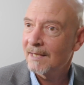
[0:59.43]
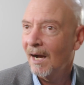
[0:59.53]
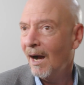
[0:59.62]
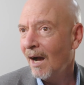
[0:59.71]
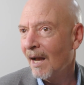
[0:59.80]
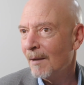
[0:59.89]

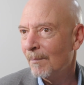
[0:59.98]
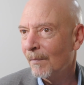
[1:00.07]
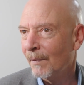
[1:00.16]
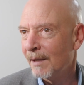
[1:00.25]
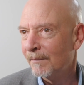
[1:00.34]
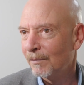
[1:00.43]
time,
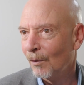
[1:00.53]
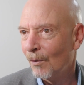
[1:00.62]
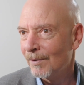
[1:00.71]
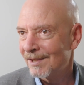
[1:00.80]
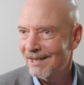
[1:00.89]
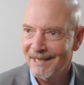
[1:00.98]
they've
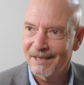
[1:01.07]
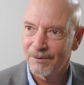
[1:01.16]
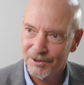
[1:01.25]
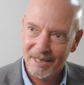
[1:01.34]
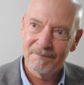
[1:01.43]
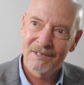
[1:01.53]
learned
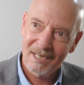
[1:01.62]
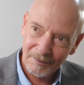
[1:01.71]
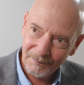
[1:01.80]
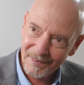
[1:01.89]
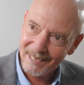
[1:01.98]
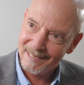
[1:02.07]
skills. They've
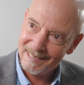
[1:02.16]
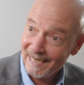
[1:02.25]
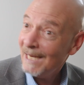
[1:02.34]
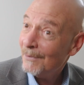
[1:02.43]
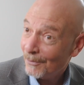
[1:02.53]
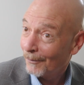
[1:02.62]
cut their
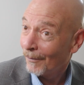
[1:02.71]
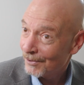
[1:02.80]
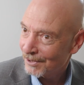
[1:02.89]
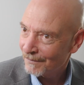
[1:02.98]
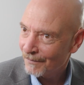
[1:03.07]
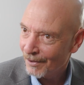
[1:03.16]
teeth on
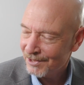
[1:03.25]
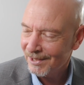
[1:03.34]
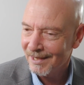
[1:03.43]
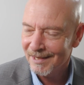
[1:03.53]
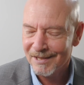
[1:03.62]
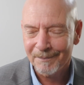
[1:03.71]
those
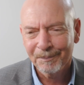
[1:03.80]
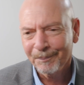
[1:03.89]
adversities.